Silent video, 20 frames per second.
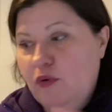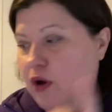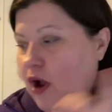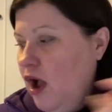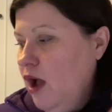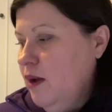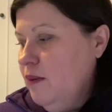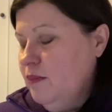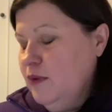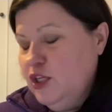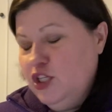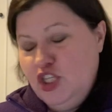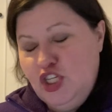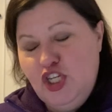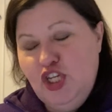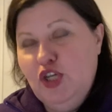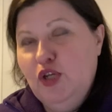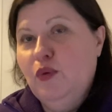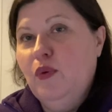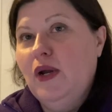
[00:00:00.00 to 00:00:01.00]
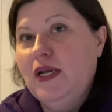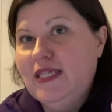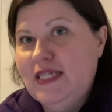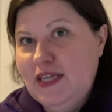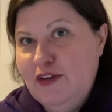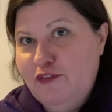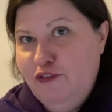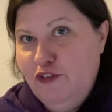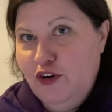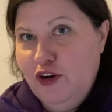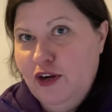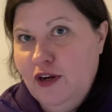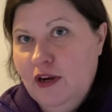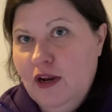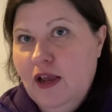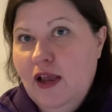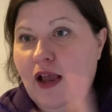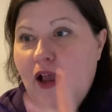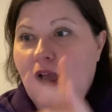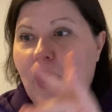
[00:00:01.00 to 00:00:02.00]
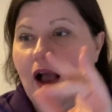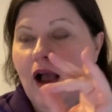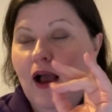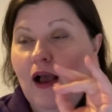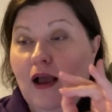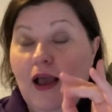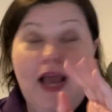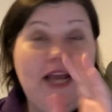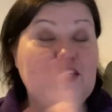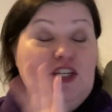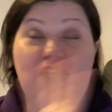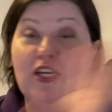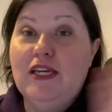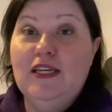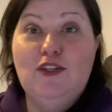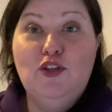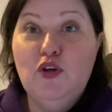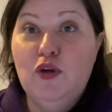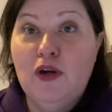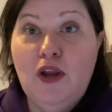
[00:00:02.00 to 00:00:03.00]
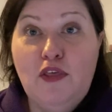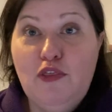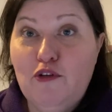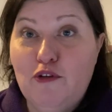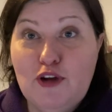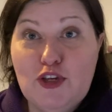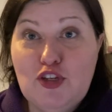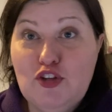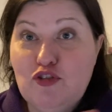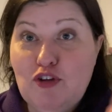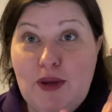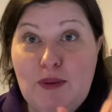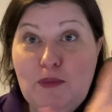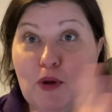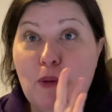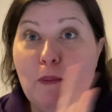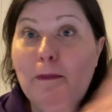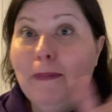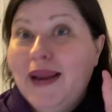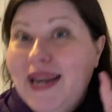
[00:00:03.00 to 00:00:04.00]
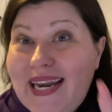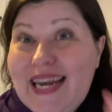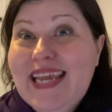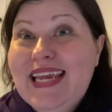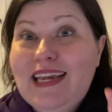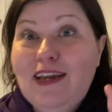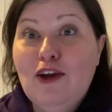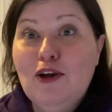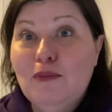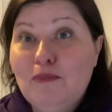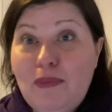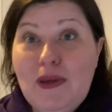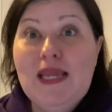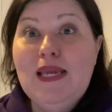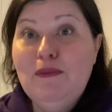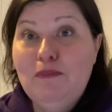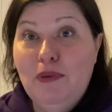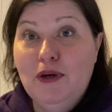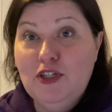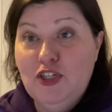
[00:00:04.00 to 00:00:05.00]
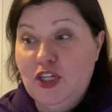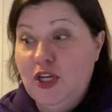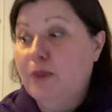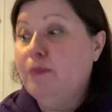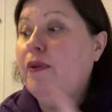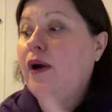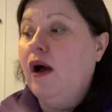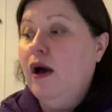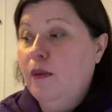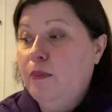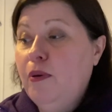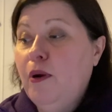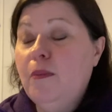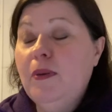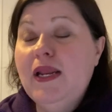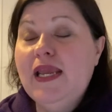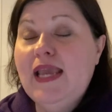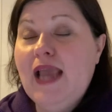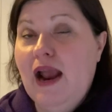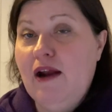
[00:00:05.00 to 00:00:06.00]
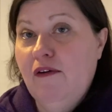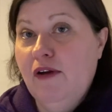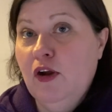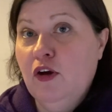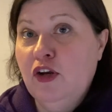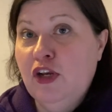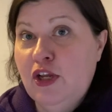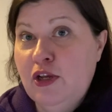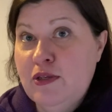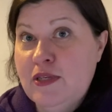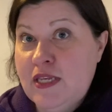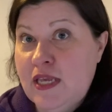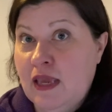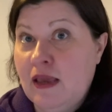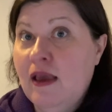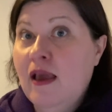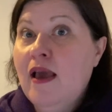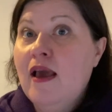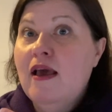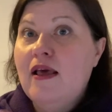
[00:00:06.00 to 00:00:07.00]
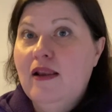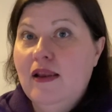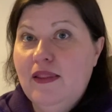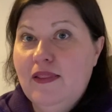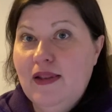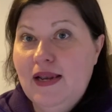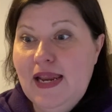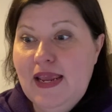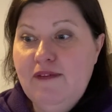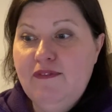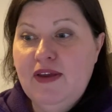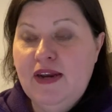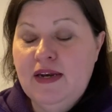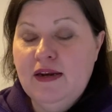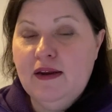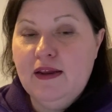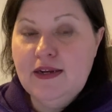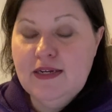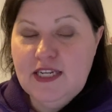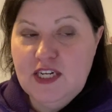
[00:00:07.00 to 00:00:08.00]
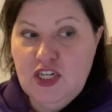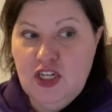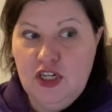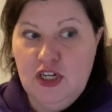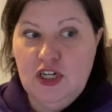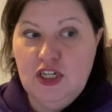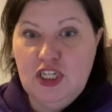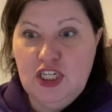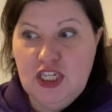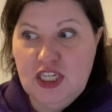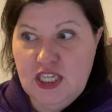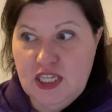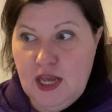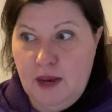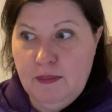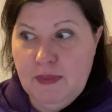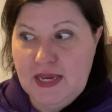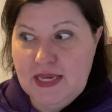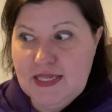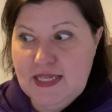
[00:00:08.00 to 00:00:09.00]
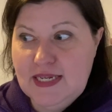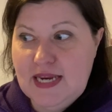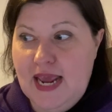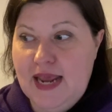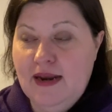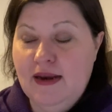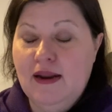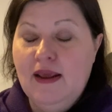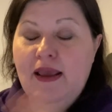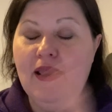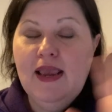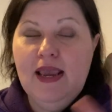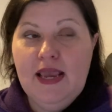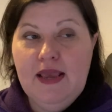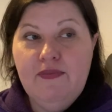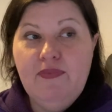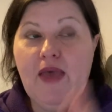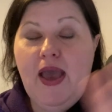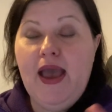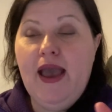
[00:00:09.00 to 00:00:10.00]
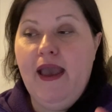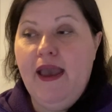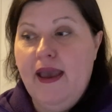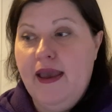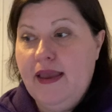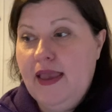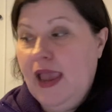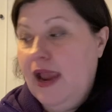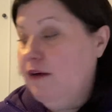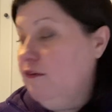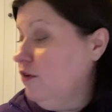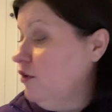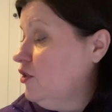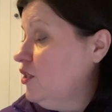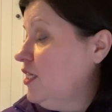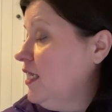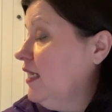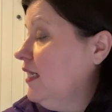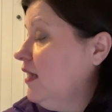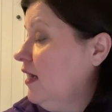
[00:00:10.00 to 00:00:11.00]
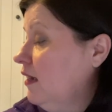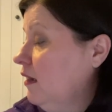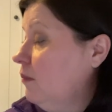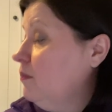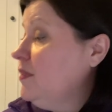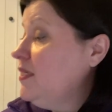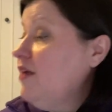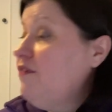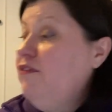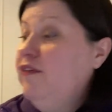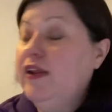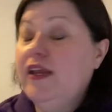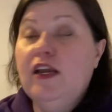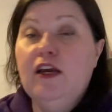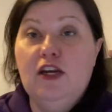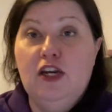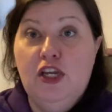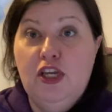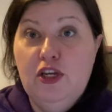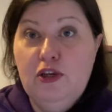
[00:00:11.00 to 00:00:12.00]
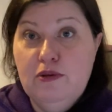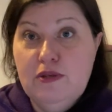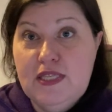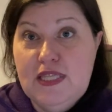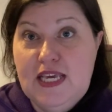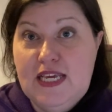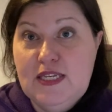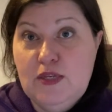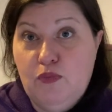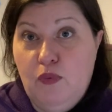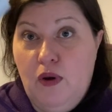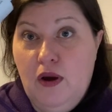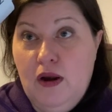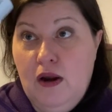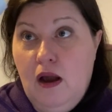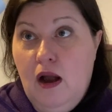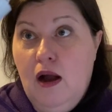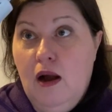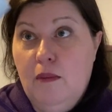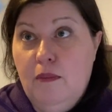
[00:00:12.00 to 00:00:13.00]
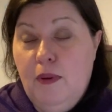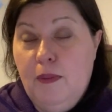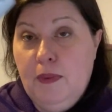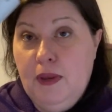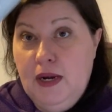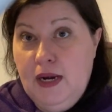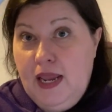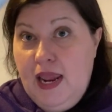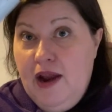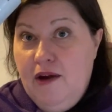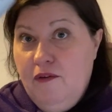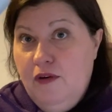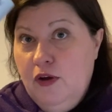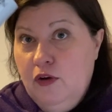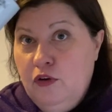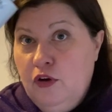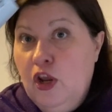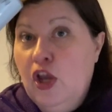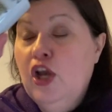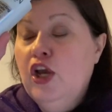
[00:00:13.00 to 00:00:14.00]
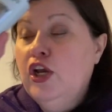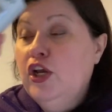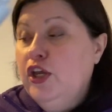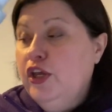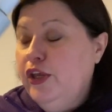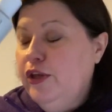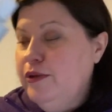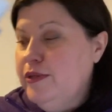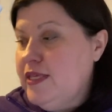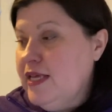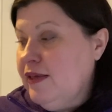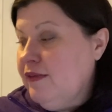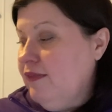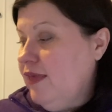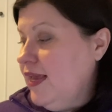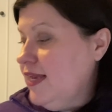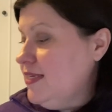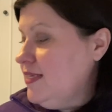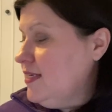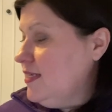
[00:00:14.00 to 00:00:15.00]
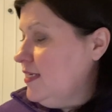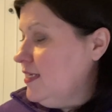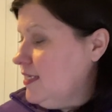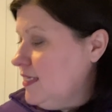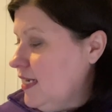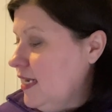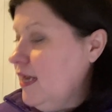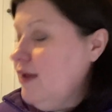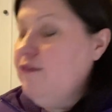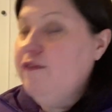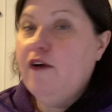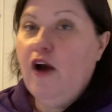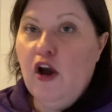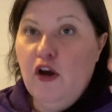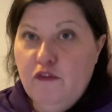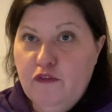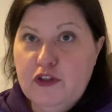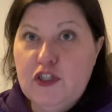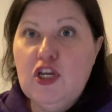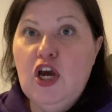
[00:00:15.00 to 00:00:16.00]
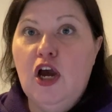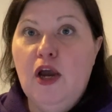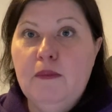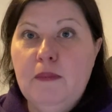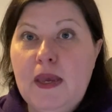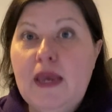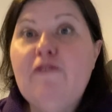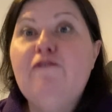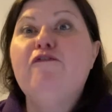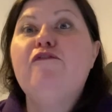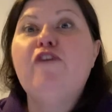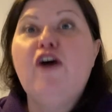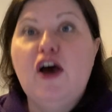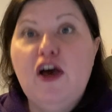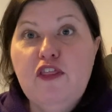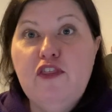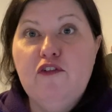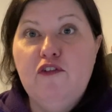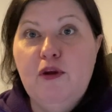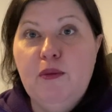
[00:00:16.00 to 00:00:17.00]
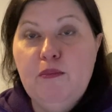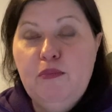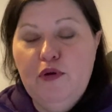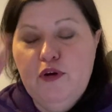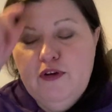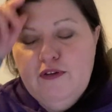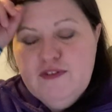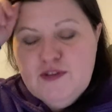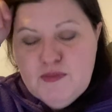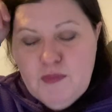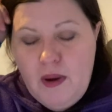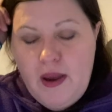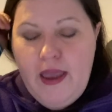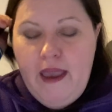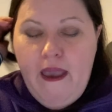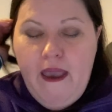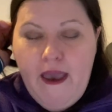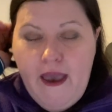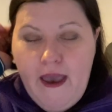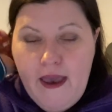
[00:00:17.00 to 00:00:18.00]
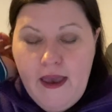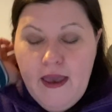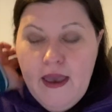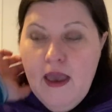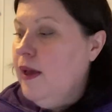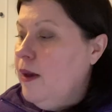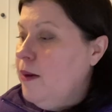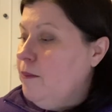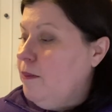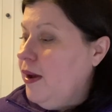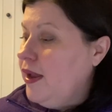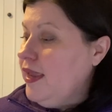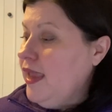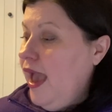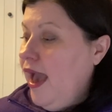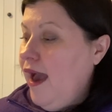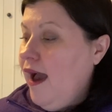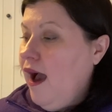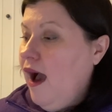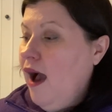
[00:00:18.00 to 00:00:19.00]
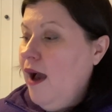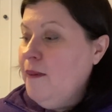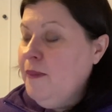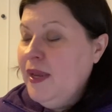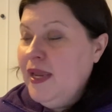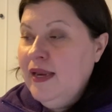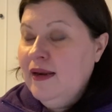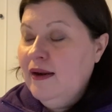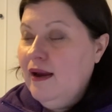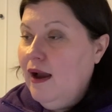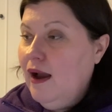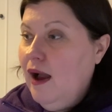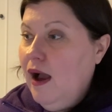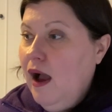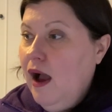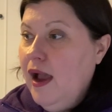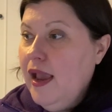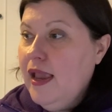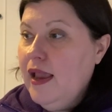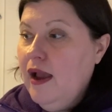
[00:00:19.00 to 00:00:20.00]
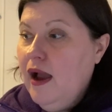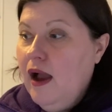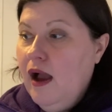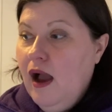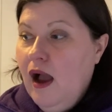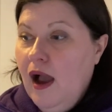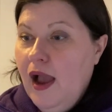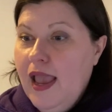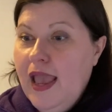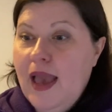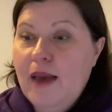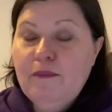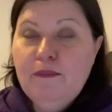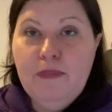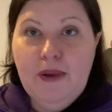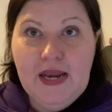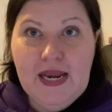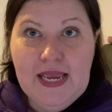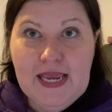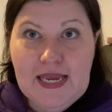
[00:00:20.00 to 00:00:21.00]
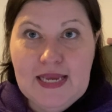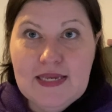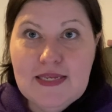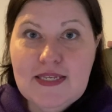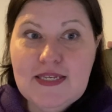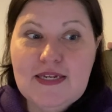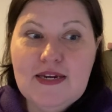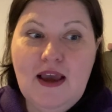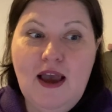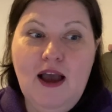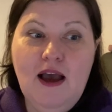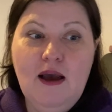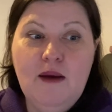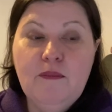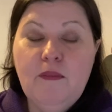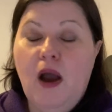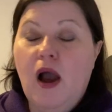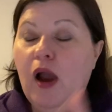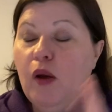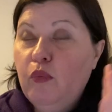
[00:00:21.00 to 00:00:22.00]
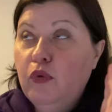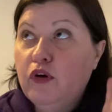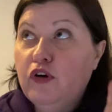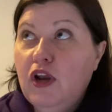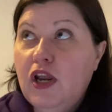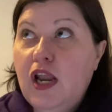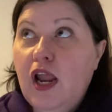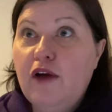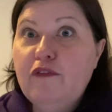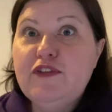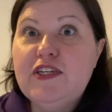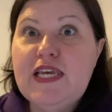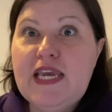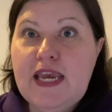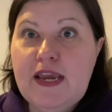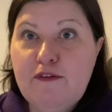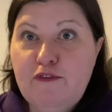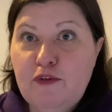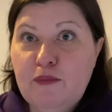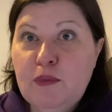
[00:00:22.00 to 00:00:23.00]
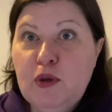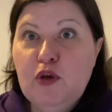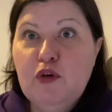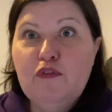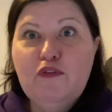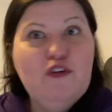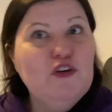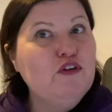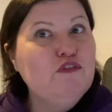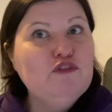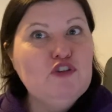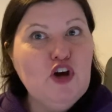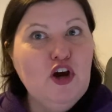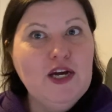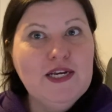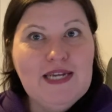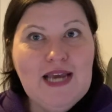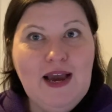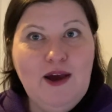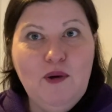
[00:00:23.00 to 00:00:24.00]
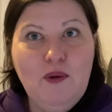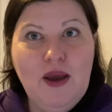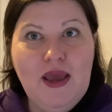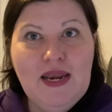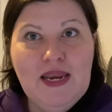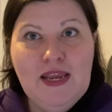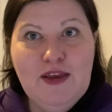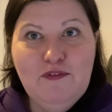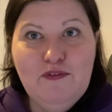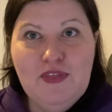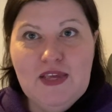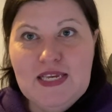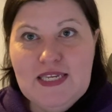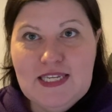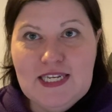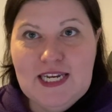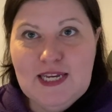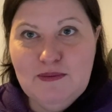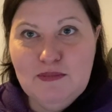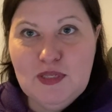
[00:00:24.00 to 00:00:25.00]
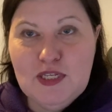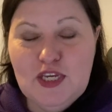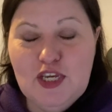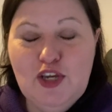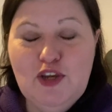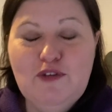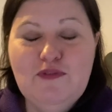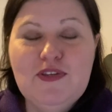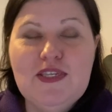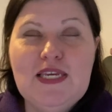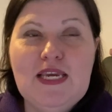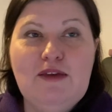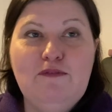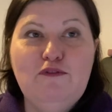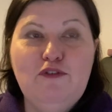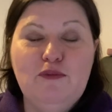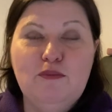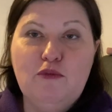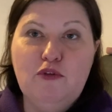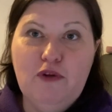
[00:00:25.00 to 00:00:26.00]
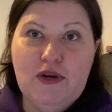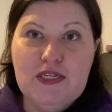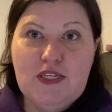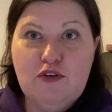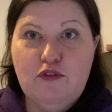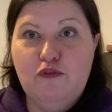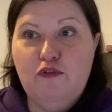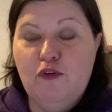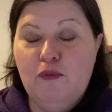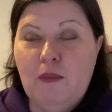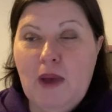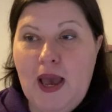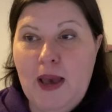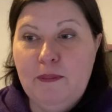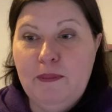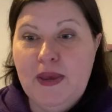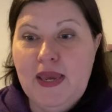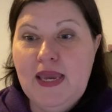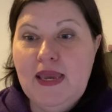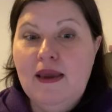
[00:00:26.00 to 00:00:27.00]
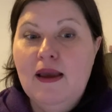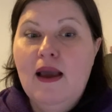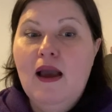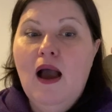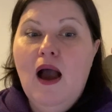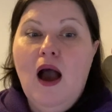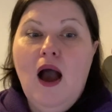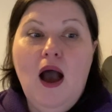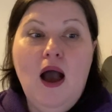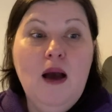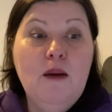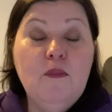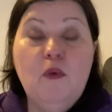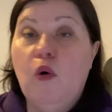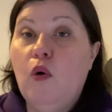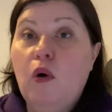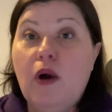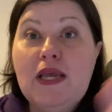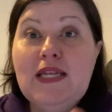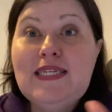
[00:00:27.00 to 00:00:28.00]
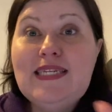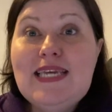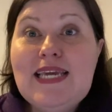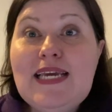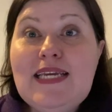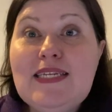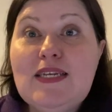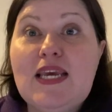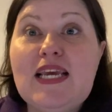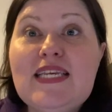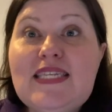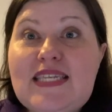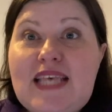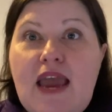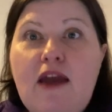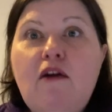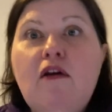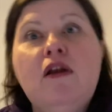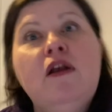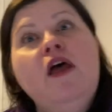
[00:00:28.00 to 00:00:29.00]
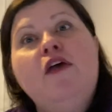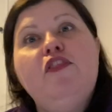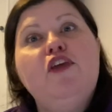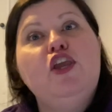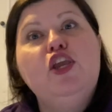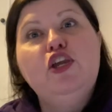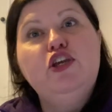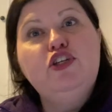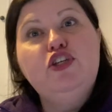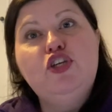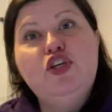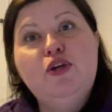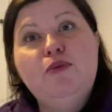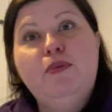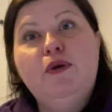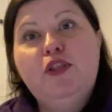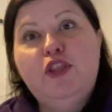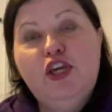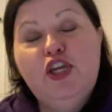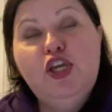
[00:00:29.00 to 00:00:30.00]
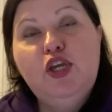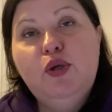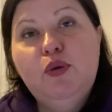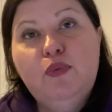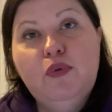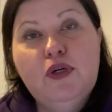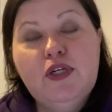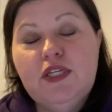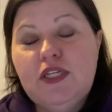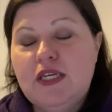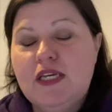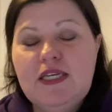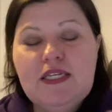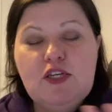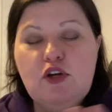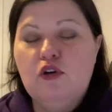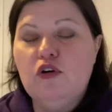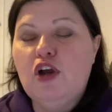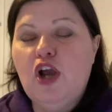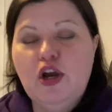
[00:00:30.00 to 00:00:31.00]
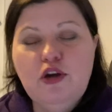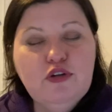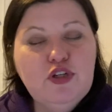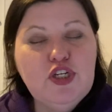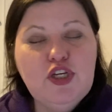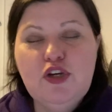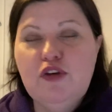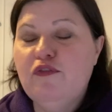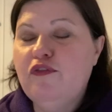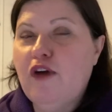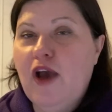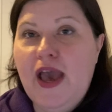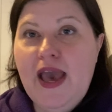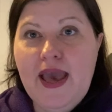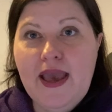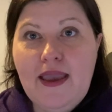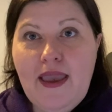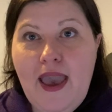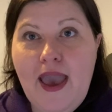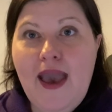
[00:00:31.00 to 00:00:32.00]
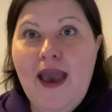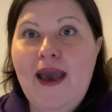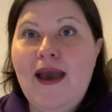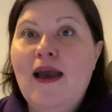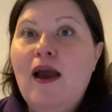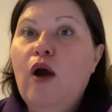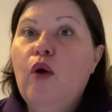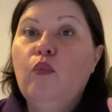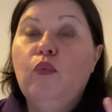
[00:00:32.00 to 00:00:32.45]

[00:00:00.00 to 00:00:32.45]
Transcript: um, to a different actually to another extreme complete complete budget but i'll probably carry on using leave-in conditioner to some extent in that hair care routine and i'm definitely going to use this one up i'm going to carry on using this to see if over time it further improves my hair but yeah i mean i I am pleased. Um, I would love to hear from you if you've tried out any of these tips that you've seen from Chris or from Abbey, um, or indeed, is there another YouTuber that you would is your go to for hair care?